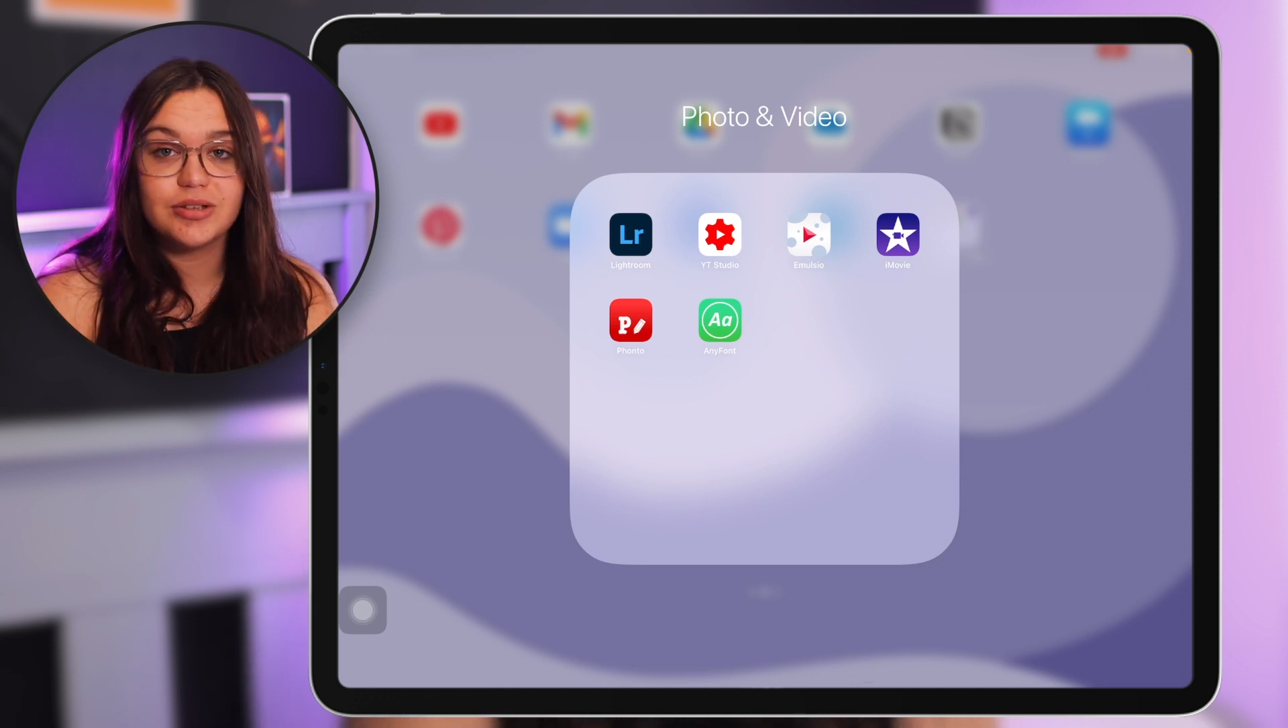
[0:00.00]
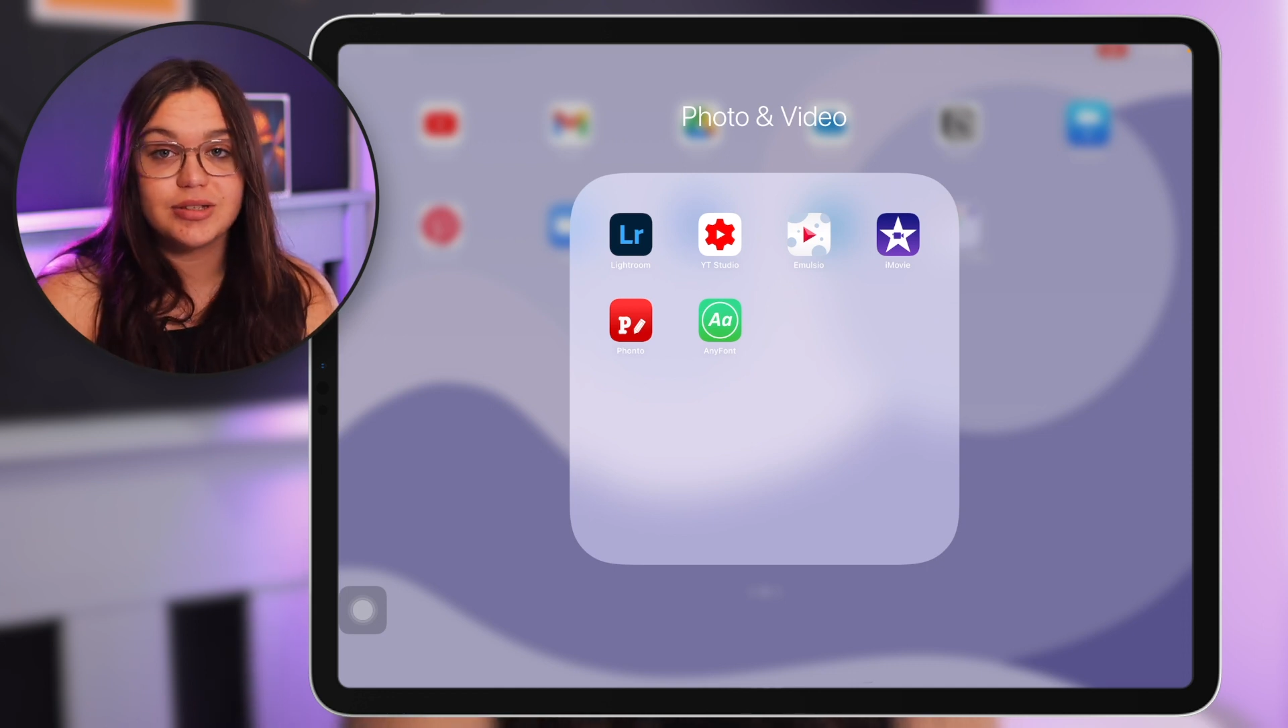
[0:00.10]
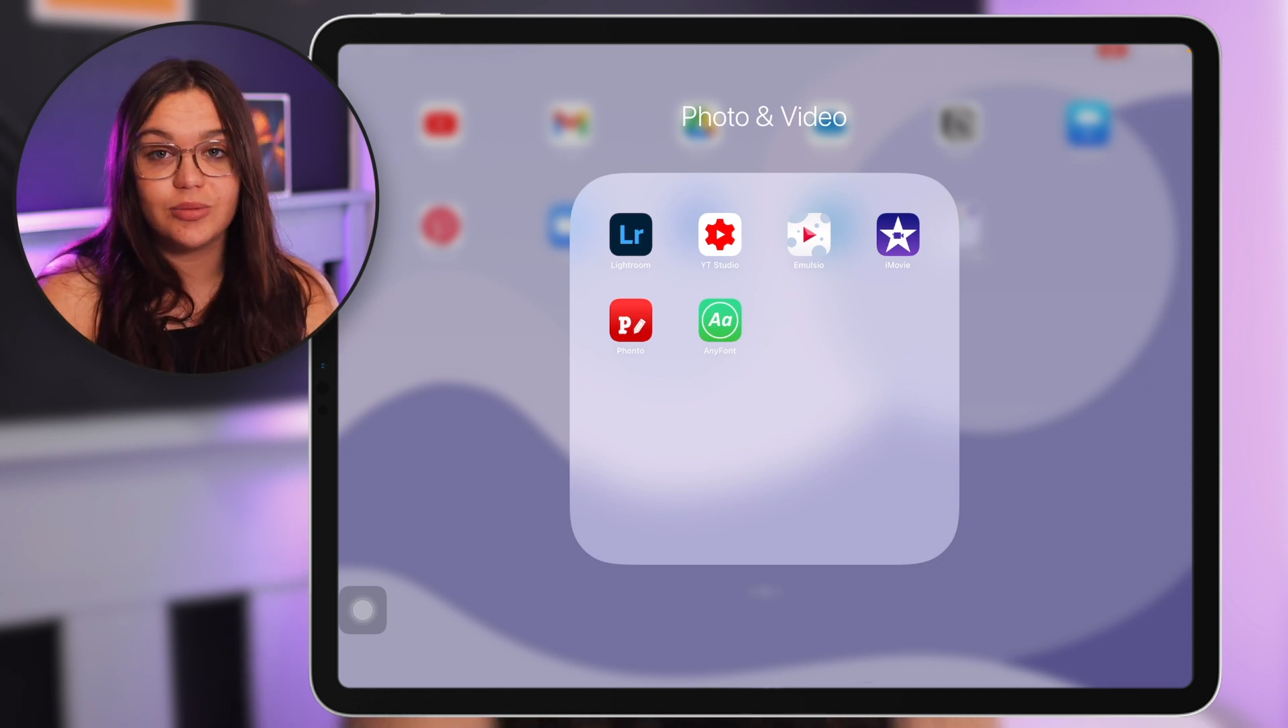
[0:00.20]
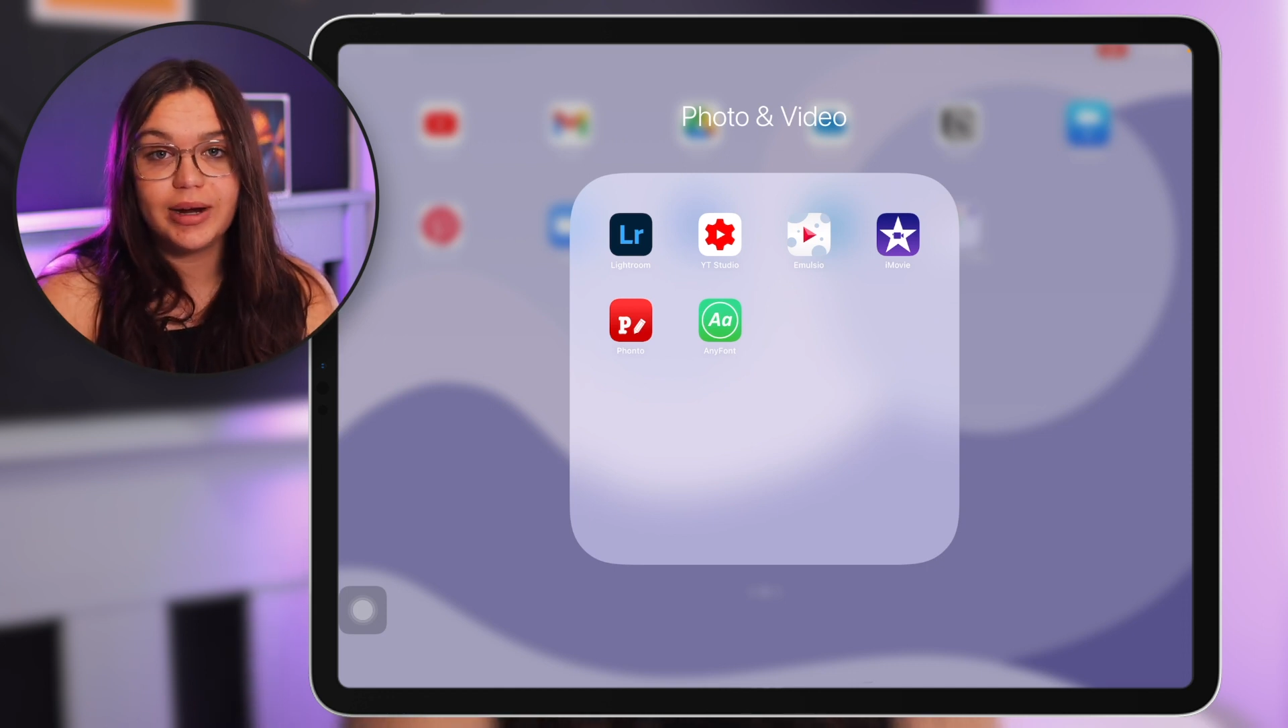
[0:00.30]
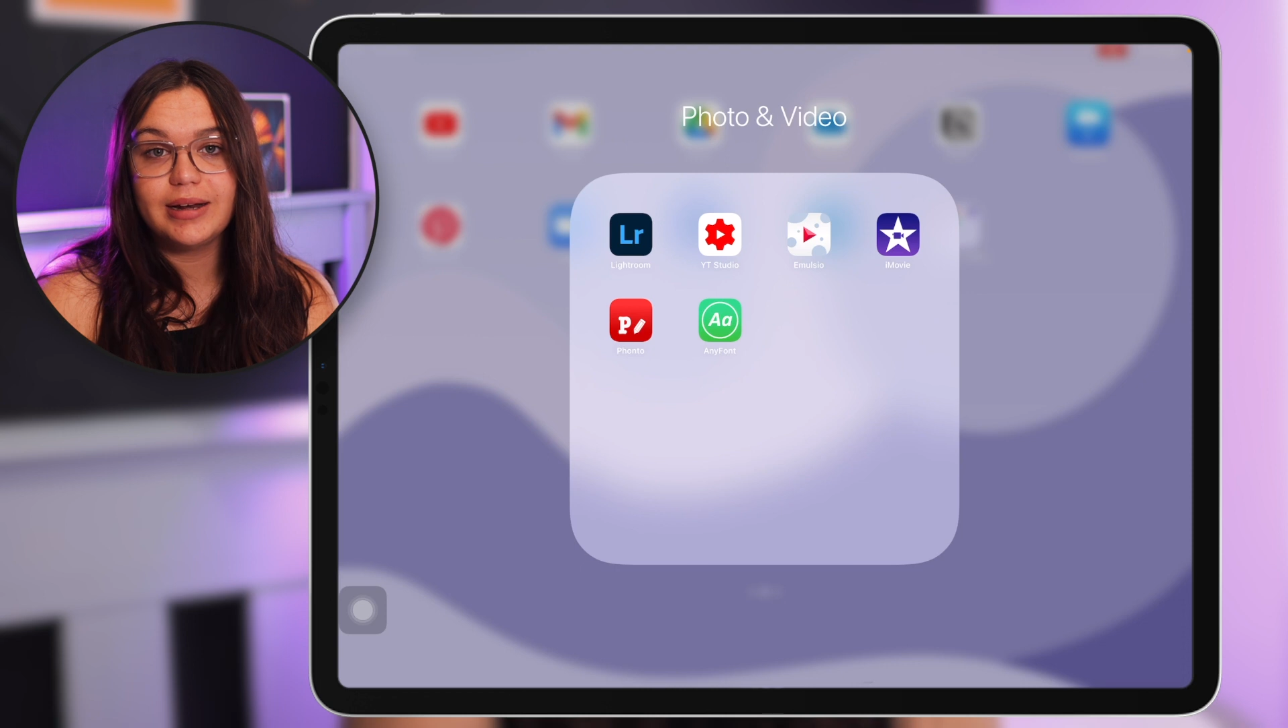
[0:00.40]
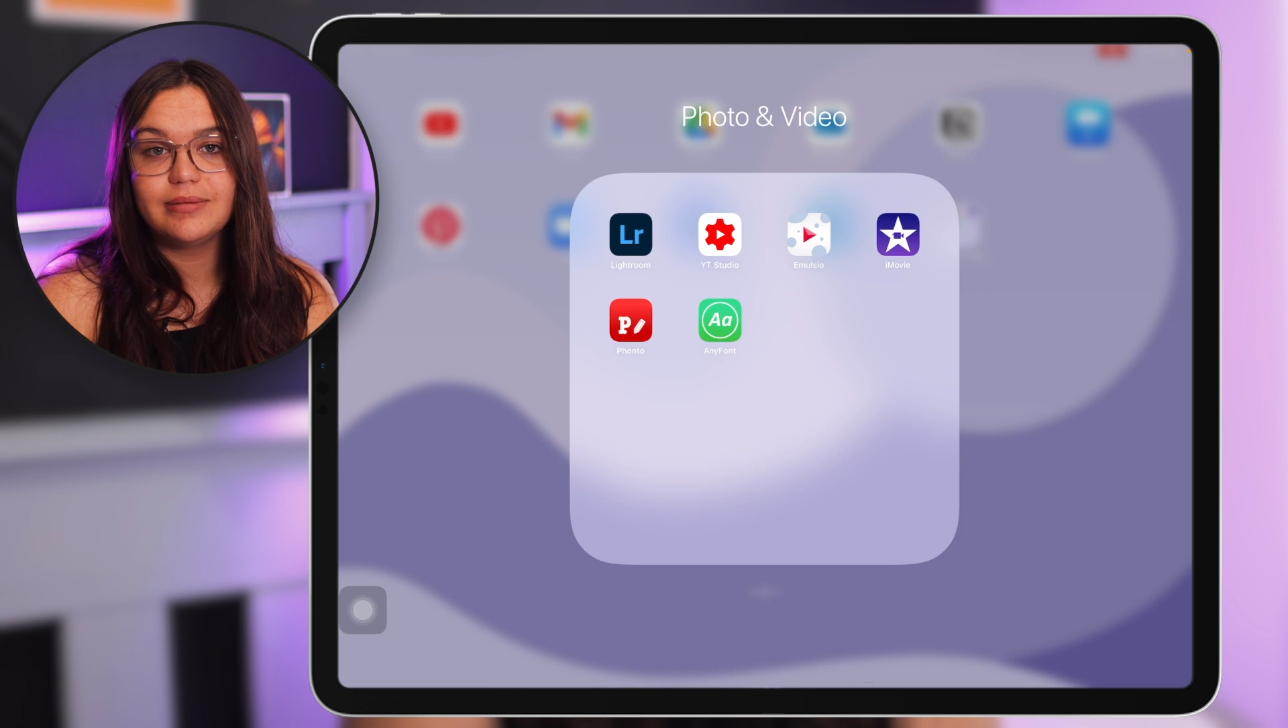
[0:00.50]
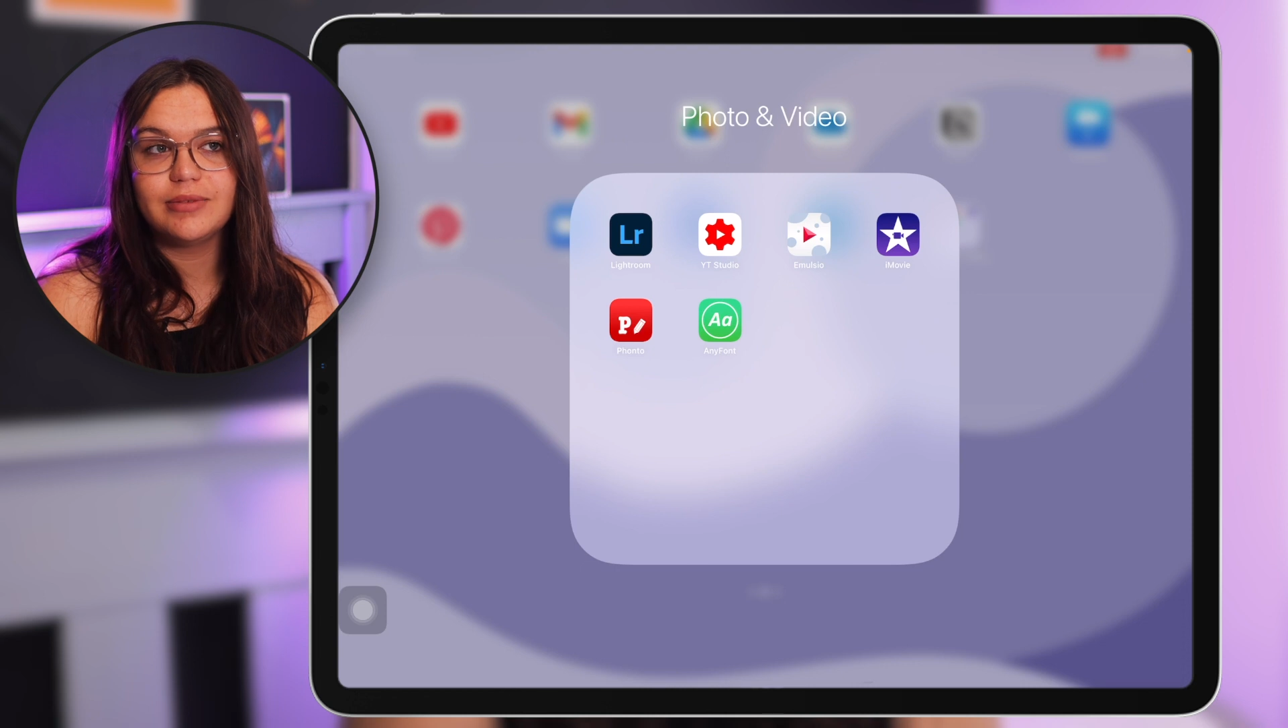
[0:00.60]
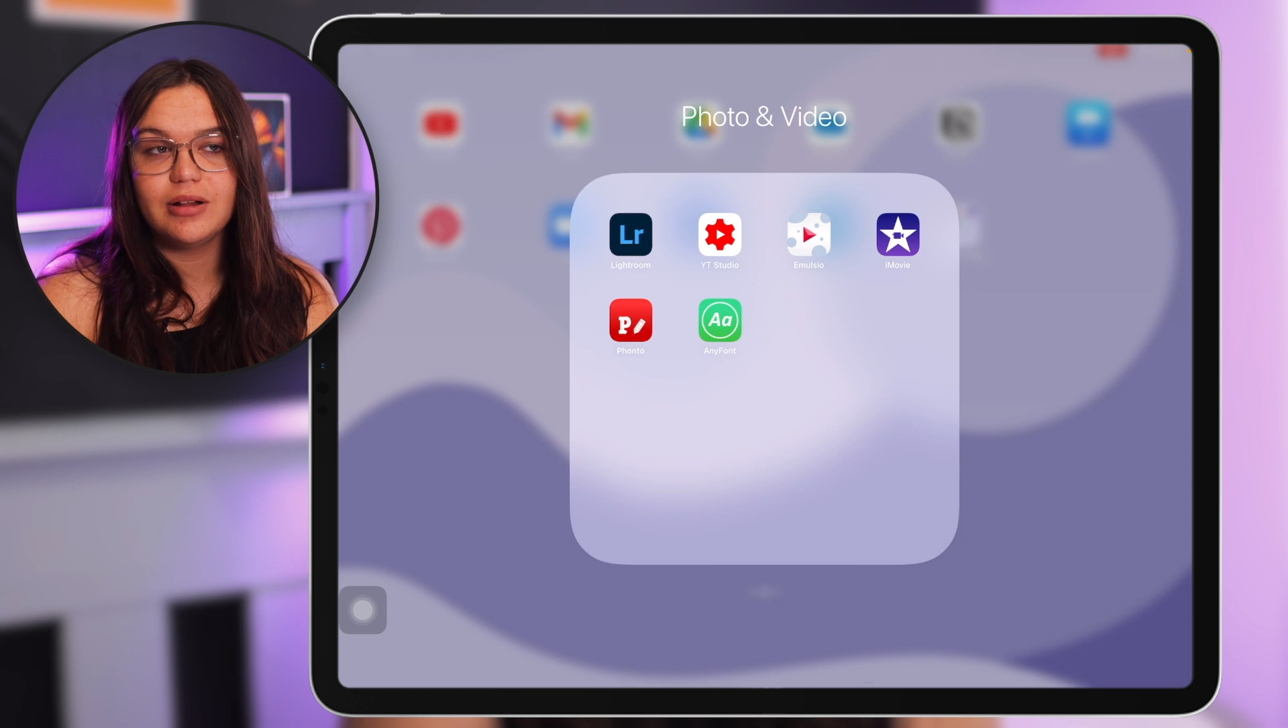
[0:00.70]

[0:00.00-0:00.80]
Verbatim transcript: is a great